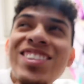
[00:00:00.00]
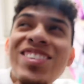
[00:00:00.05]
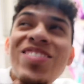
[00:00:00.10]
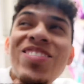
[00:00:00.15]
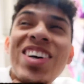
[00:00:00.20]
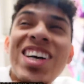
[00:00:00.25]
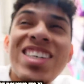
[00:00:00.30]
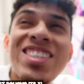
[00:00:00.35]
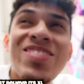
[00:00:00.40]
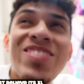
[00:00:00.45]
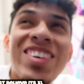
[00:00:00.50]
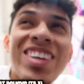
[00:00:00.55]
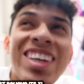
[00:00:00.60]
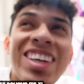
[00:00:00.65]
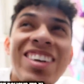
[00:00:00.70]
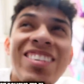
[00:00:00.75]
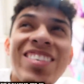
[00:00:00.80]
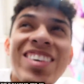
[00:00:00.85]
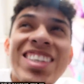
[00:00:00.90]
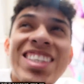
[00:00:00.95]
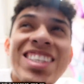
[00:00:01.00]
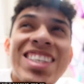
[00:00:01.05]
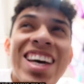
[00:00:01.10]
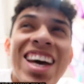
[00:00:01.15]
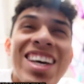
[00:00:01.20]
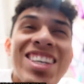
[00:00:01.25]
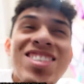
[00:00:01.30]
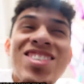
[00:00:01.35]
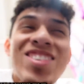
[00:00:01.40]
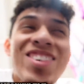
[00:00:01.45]
You best believe it's
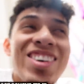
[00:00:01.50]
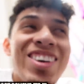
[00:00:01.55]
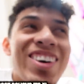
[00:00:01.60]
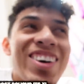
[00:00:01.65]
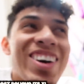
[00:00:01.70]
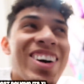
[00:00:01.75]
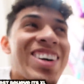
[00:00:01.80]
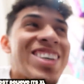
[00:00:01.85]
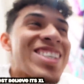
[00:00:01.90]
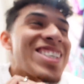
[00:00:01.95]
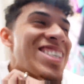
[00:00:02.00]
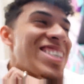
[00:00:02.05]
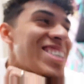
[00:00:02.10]
extra large.